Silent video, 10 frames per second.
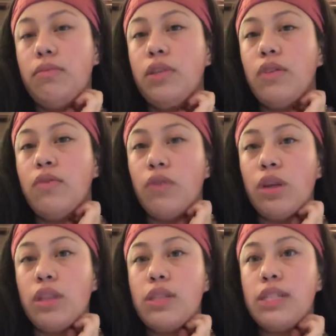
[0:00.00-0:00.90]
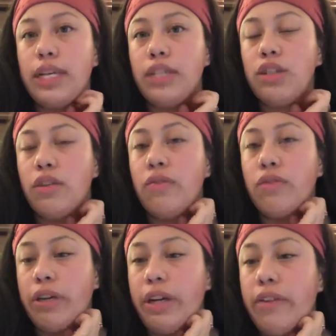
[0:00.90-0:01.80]
fourth stage of
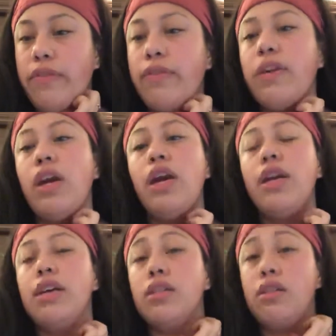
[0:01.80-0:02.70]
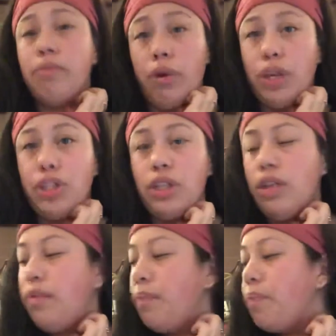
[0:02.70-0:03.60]
grief is
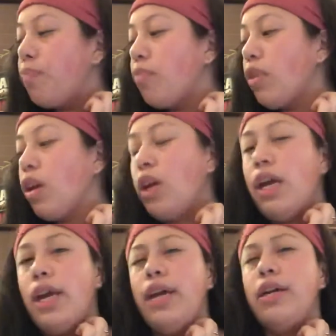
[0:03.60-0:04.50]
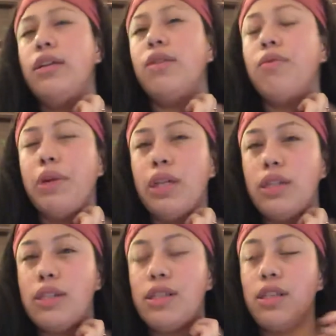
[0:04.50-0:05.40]
depression, and we
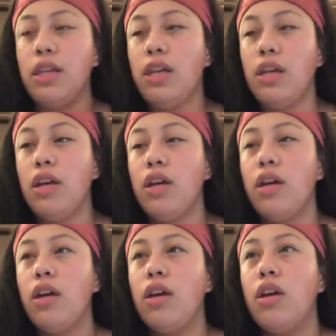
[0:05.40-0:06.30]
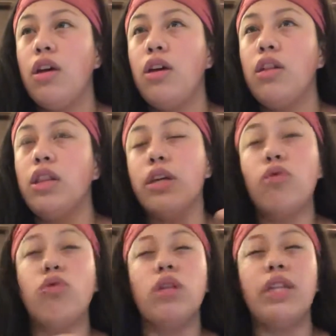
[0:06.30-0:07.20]
could see
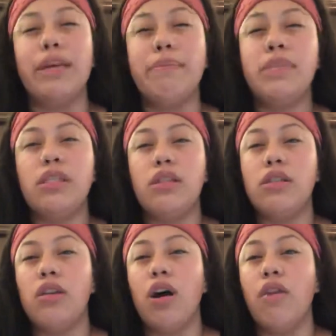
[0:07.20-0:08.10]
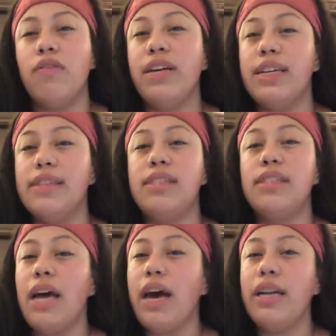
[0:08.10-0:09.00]
little glimpses of his
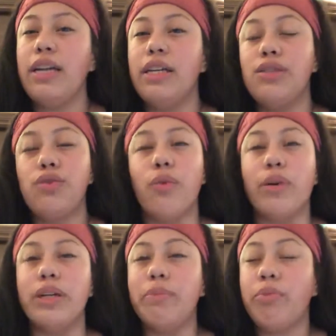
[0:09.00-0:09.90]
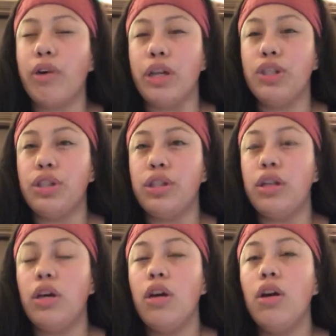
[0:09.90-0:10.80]
sadness or depression
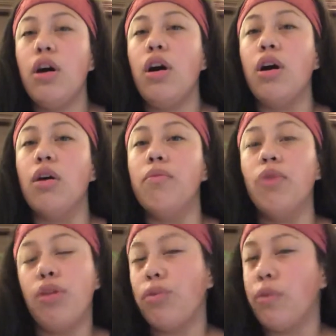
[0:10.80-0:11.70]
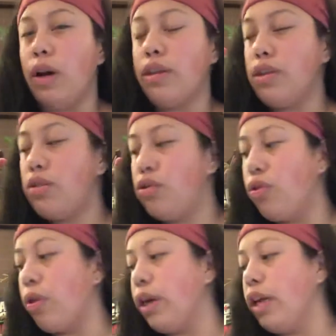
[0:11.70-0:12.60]
throughout the
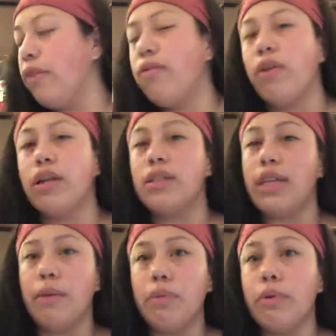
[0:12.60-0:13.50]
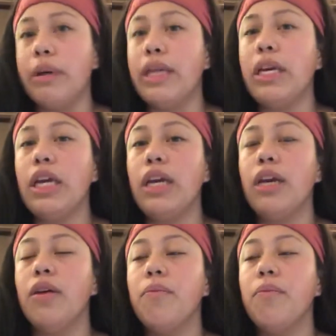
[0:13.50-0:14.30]
story. For example, when he